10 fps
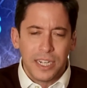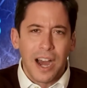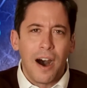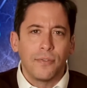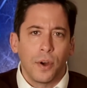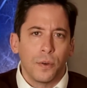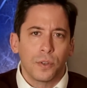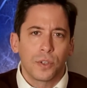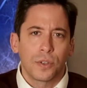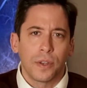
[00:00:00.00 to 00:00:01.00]

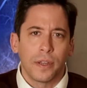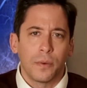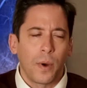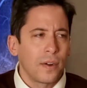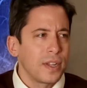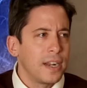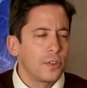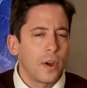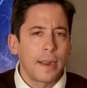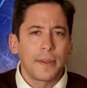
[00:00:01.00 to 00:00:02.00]
Davos why are they
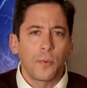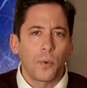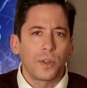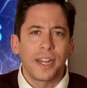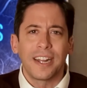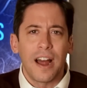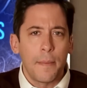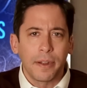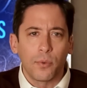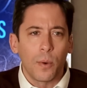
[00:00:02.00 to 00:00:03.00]
now talking about the World
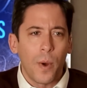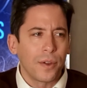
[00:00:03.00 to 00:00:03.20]
Economic Forum?